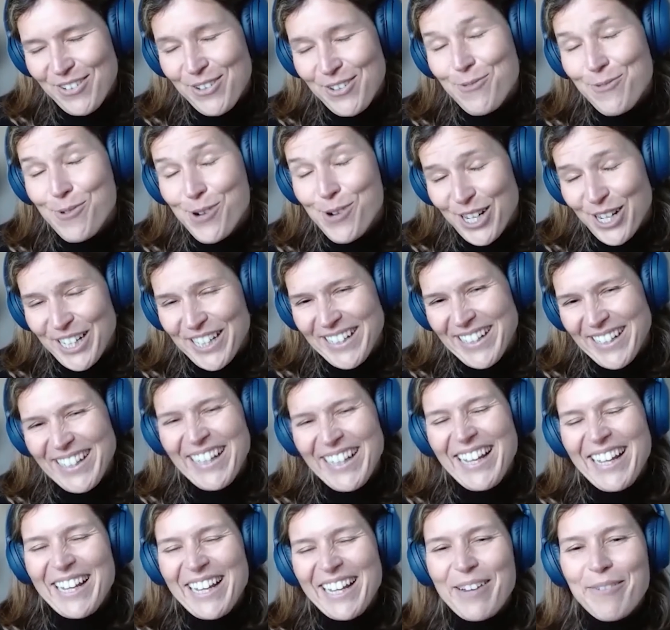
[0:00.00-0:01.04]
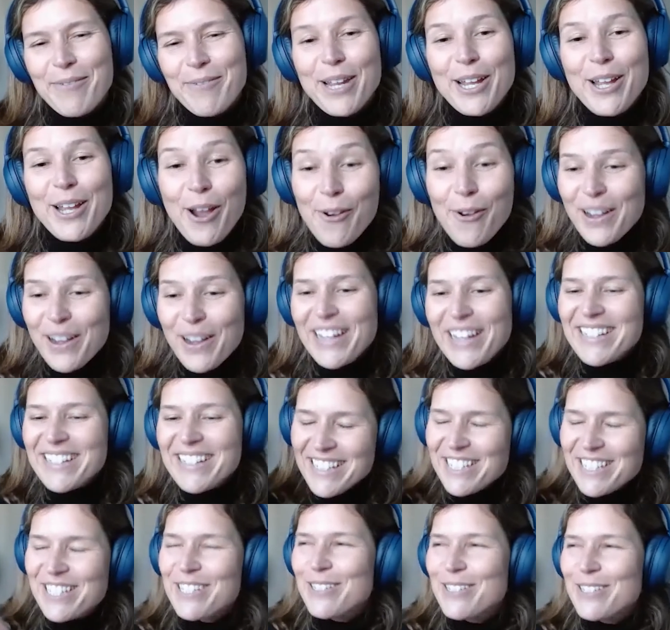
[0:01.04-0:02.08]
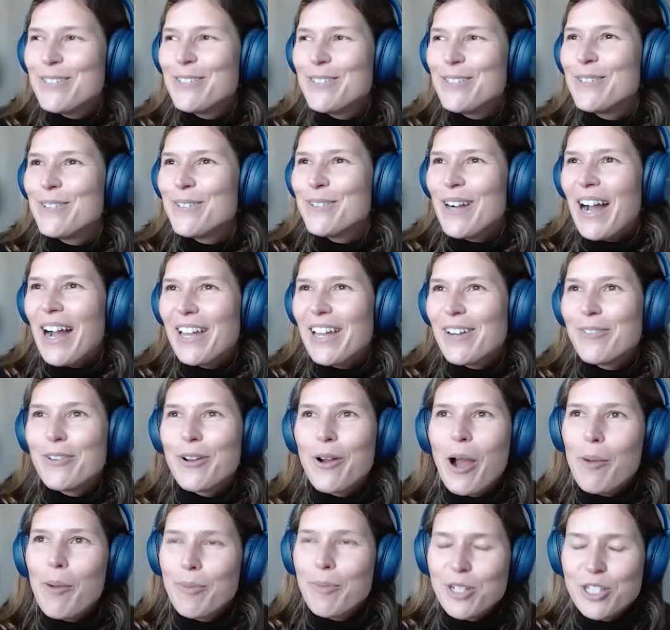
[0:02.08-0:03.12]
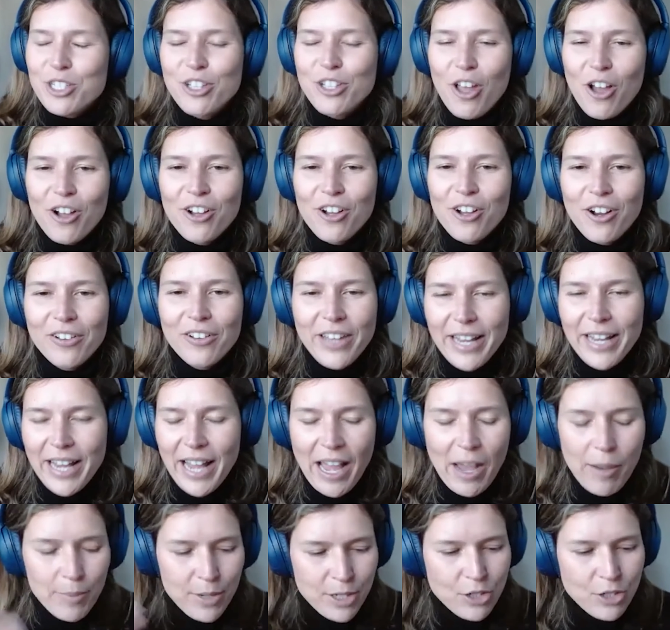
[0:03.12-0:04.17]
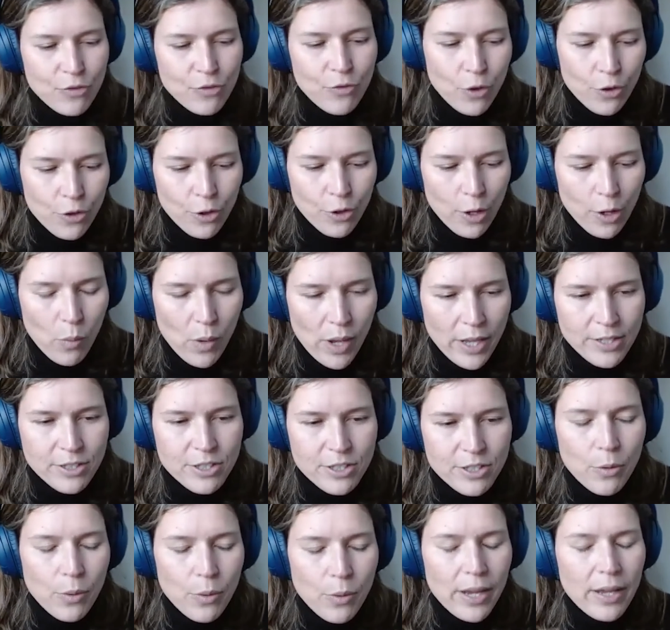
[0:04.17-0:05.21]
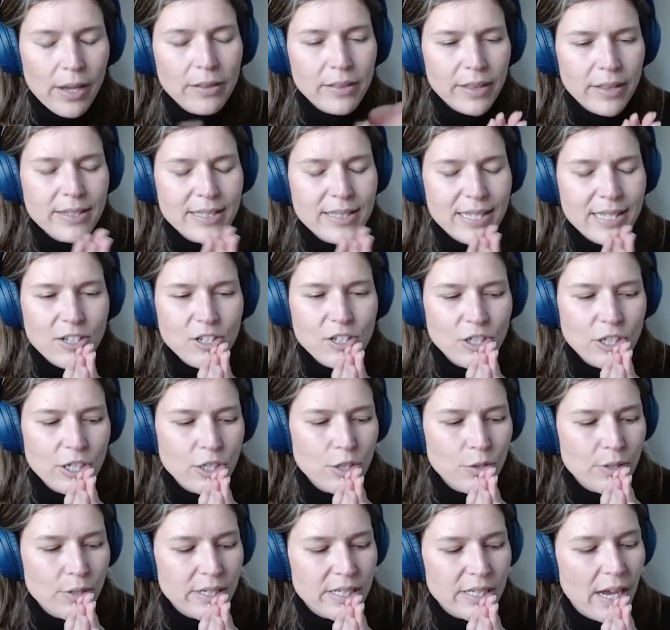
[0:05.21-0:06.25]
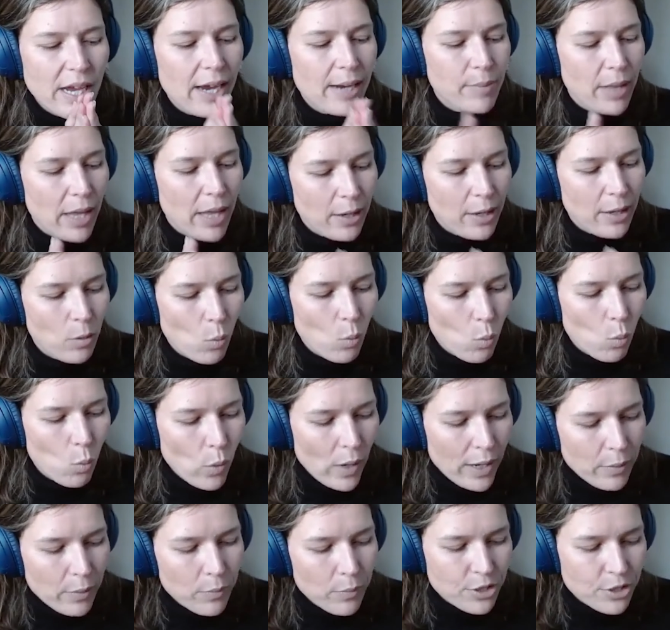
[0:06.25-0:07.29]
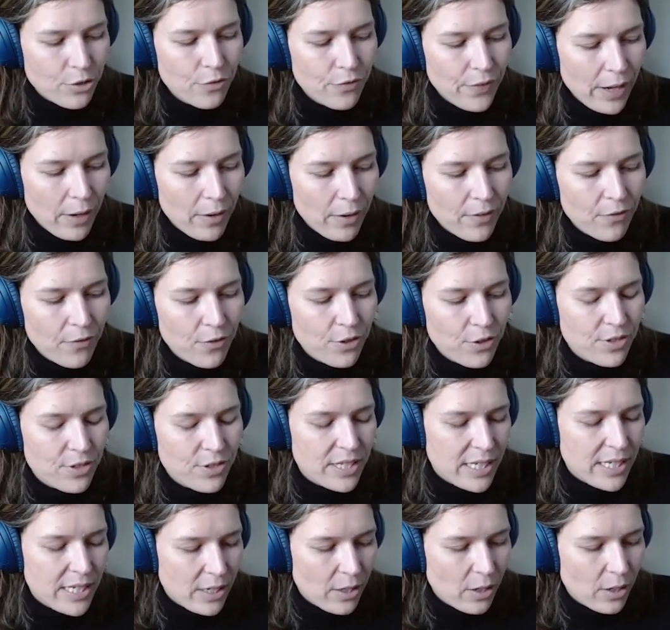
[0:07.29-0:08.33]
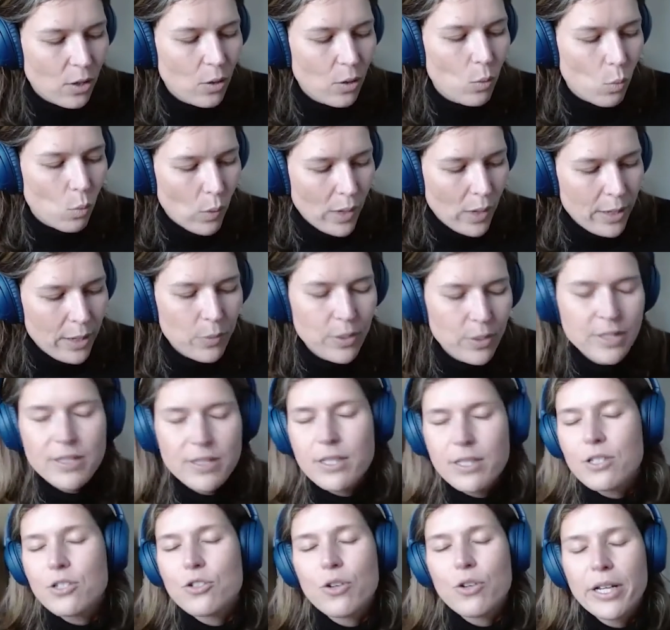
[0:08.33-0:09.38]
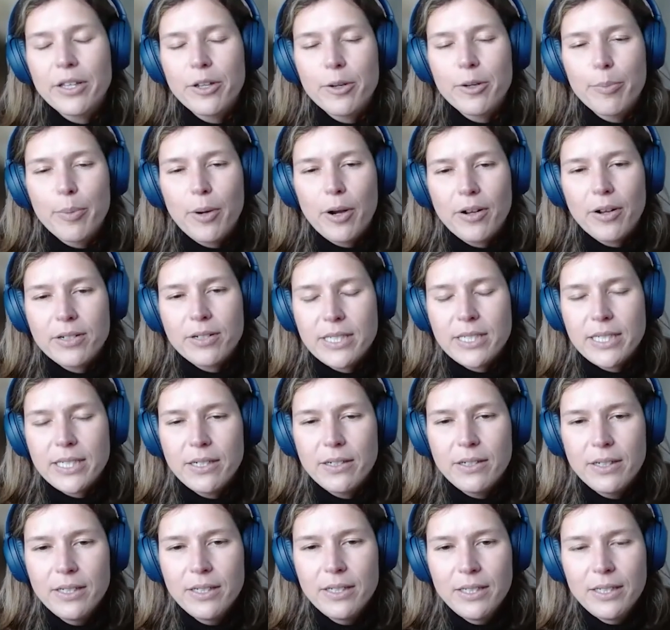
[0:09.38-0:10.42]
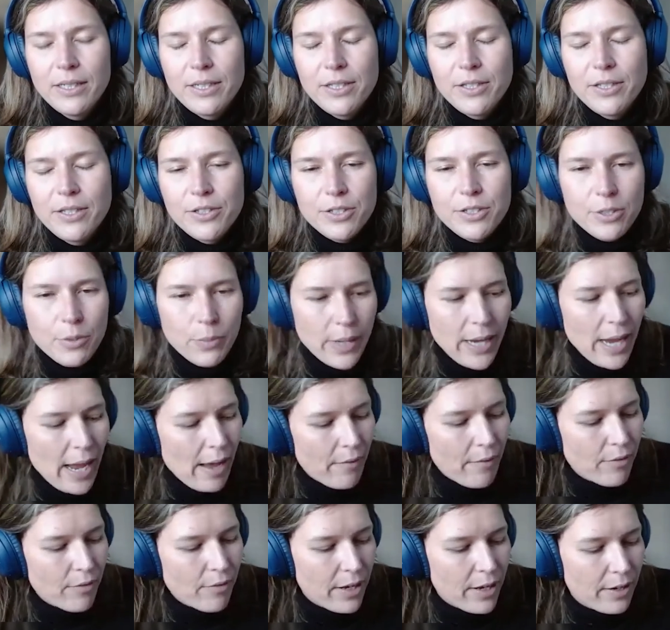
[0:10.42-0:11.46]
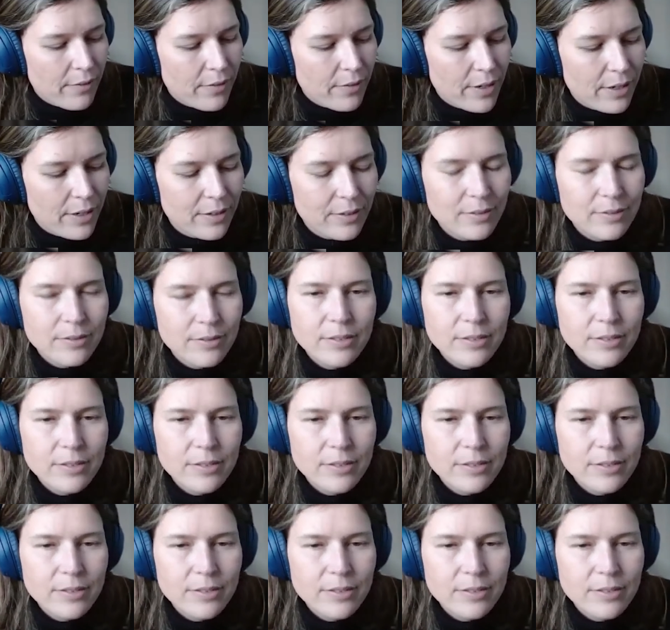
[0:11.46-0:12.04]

you would, can we go into, I don't know how much how much further it was. So let's actually do the timeline. When was your very first deal? When was this trailer park deal? So we have kind of a